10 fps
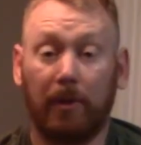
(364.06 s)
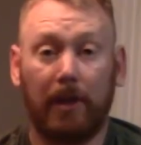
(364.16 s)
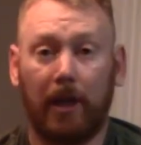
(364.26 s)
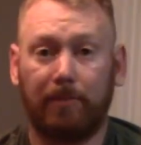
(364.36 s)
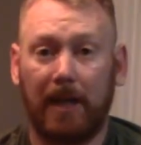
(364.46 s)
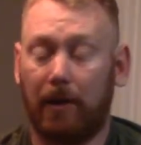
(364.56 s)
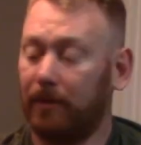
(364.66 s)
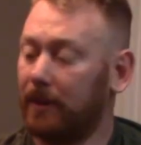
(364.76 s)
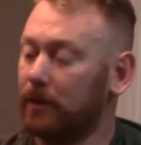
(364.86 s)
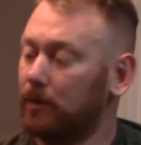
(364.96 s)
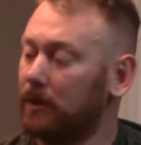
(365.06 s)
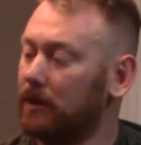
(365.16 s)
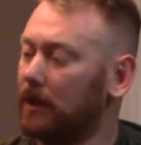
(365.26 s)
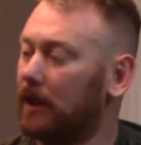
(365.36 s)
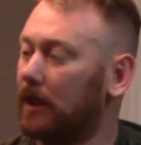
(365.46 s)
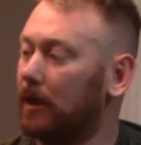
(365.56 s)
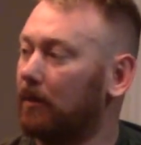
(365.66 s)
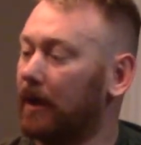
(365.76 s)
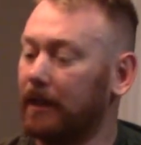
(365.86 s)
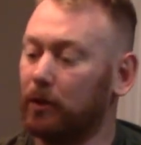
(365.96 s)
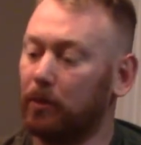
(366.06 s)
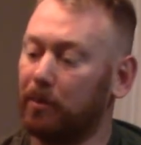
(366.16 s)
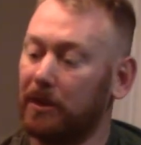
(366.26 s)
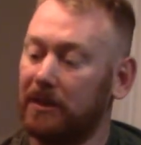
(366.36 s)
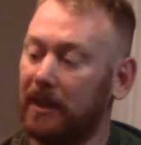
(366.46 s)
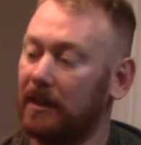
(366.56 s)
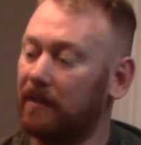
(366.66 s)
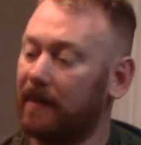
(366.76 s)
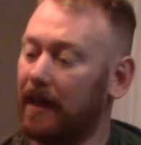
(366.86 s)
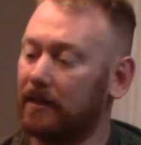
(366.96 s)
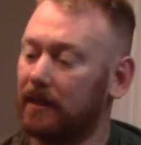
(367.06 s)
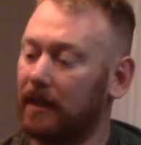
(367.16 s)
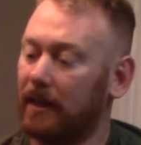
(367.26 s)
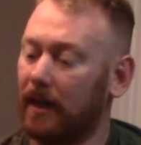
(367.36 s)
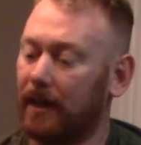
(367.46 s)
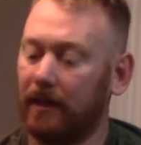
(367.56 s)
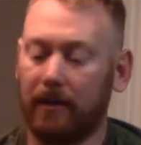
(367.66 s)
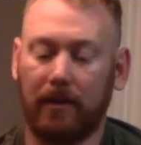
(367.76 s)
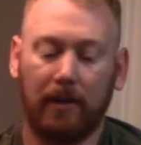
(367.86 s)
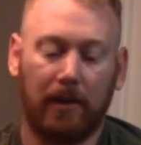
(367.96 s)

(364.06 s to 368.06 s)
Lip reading: really helped out with this one, and I do appreciate the fact that they kind of